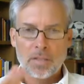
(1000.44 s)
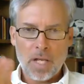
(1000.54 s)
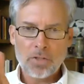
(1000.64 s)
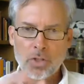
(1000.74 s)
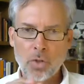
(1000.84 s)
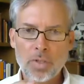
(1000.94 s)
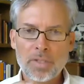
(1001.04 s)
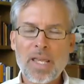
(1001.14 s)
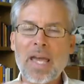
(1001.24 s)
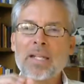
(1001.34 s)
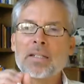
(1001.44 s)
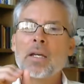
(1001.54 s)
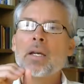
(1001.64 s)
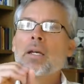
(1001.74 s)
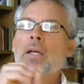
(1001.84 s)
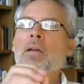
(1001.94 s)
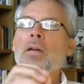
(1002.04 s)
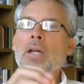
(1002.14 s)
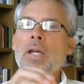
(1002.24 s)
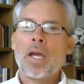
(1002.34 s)
I'll shorten that
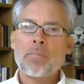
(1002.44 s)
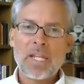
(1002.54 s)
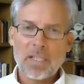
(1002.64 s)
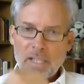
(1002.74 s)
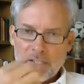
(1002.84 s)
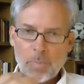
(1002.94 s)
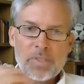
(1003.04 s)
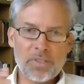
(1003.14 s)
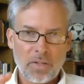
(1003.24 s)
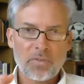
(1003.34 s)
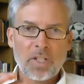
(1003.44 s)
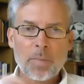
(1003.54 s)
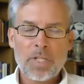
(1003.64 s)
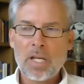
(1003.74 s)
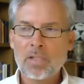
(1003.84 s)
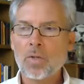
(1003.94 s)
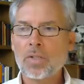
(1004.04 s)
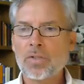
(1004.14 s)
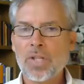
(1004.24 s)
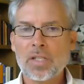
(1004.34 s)
and make it less specific, but now you
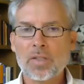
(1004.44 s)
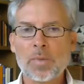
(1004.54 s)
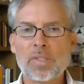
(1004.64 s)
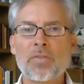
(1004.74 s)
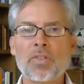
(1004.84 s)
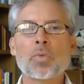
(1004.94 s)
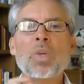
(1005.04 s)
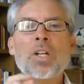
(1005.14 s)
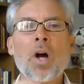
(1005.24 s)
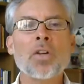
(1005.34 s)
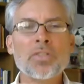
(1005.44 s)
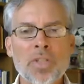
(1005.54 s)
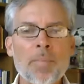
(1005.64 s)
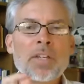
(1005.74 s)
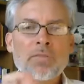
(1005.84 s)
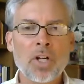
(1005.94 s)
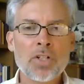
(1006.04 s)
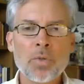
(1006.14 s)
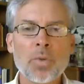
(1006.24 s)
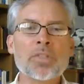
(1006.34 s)
understand the specifics. We call something
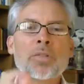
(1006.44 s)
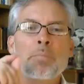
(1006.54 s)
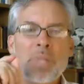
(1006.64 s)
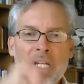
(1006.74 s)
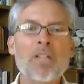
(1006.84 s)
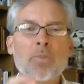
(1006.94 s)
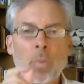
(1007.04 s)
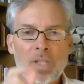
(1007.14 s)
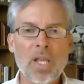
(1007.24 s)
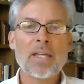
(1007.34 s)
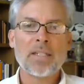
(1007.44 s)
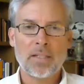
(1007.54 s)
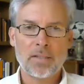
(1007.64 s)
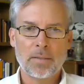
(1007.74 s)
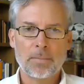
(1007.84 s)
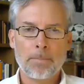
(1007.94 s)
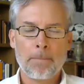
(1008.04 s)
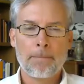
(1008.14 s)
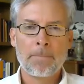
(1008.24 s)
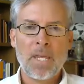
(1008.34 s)
virtuous because we like it.
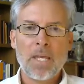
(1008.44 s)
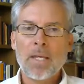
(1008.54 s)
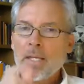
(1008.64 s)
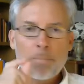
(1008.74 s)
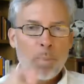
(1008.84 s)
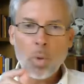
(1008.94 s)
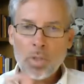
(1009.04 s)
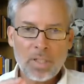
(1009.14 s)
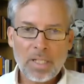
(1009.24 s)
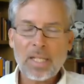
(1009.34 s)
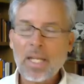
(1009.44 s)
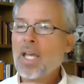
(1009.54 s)
Importantly,